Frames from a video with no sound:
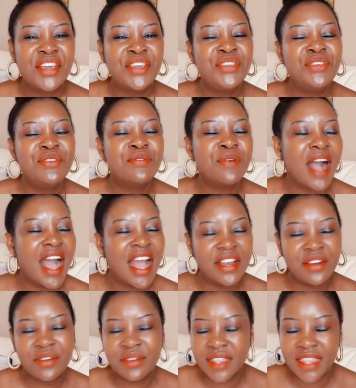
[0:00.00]
you
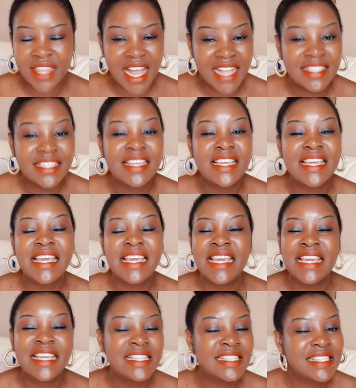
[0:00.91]
are not that
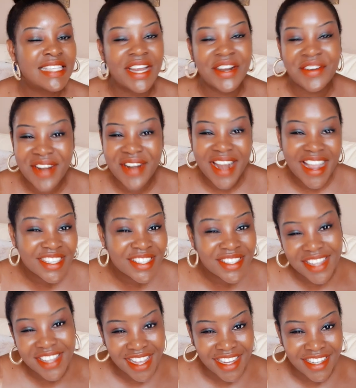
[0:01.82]

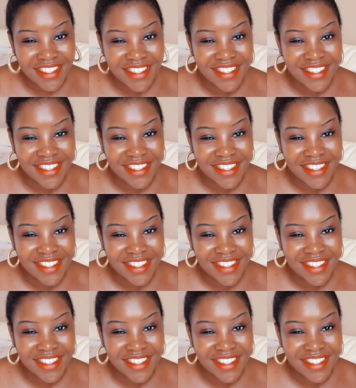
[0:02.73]
interested